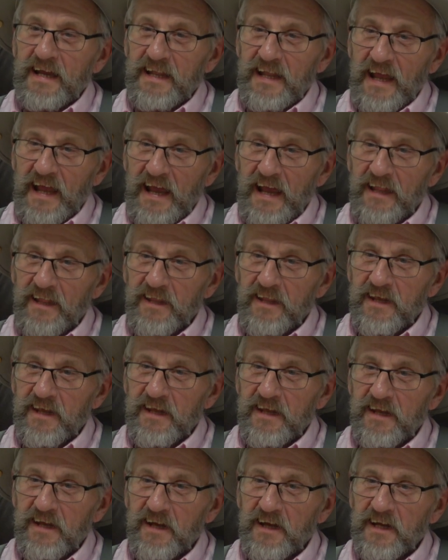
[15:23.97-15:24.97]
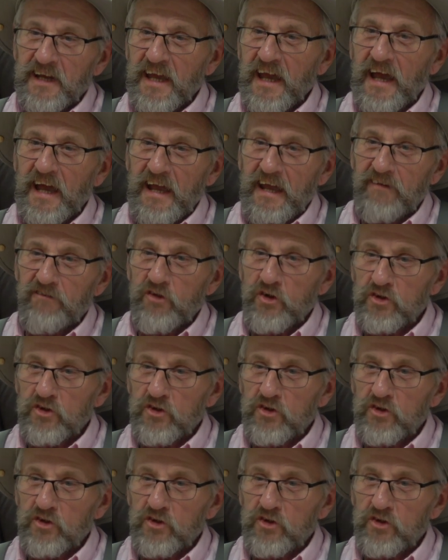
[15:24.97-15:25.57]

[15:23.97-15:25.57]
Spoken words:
and they had the cave.